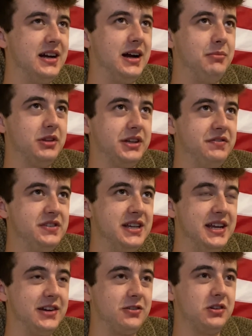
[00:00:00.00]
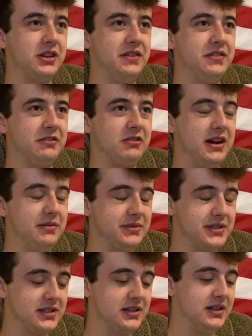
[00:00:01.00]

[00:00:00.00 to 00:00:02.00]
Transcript: I believe ten or eleven reps.